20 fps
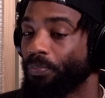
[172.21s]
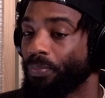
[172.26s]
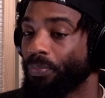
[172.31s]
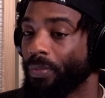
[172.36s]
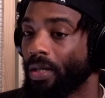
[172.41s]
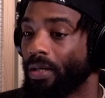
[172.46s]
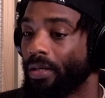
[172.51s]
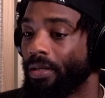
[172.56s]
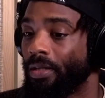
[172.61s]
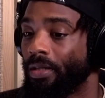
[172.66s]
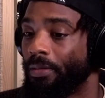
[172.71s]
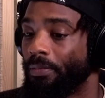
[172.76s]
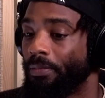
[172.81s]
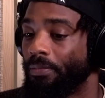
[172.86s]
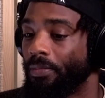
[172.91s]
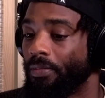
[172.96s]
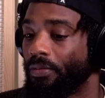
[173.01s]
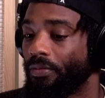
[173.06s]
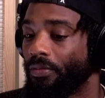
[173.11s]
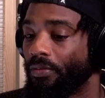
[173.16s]

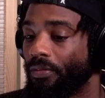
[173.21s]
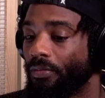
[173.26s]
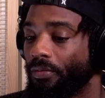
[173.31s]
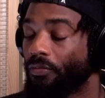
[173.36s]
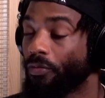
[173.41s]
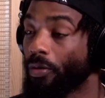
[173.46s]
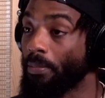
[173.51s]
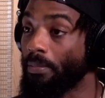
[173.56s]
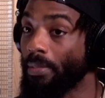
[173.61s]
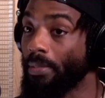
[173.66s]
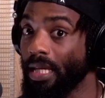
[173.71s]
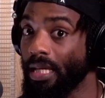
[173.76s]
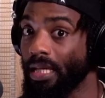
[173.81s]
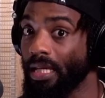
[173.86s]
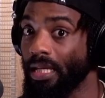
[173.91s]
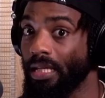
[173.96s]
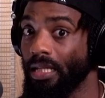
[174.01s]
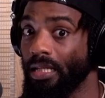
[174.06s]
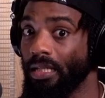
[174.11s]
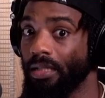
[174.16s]
For me,